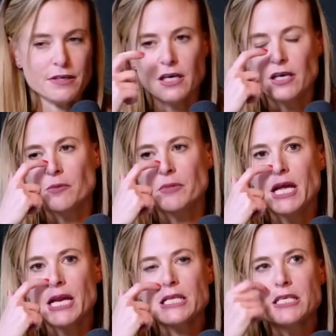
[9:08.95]
And
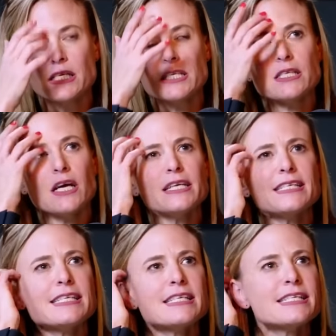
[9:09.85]
it's not
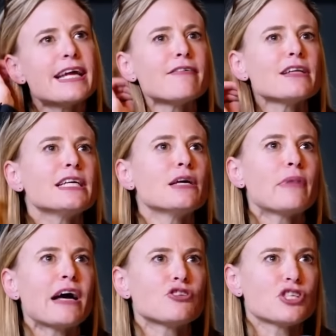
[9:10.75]
necessarily
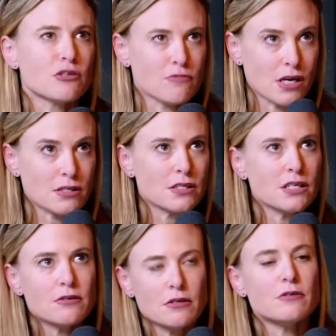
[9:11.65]
about
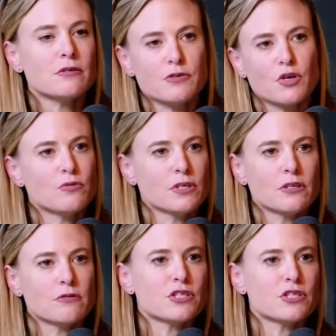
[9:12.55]
generosity, although, you know,